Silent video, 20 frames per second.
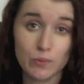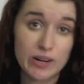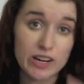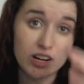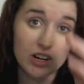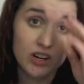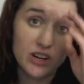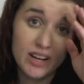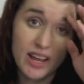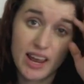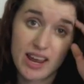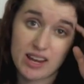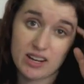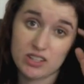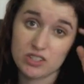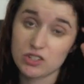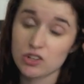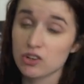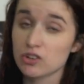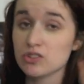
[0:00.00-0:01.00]
weird
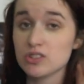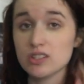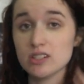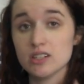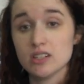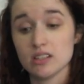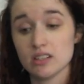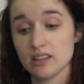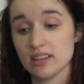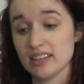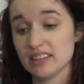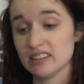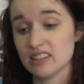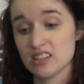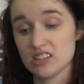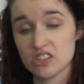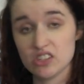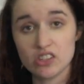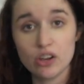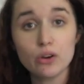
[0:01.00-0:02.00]
and turns into like the
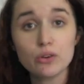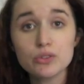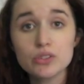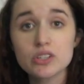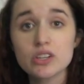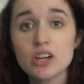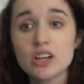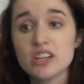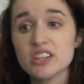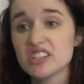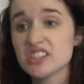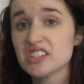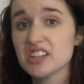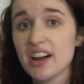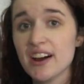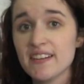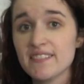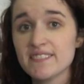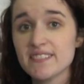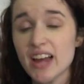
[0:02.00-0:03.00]
salt
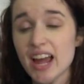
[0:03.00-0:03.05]
stuff,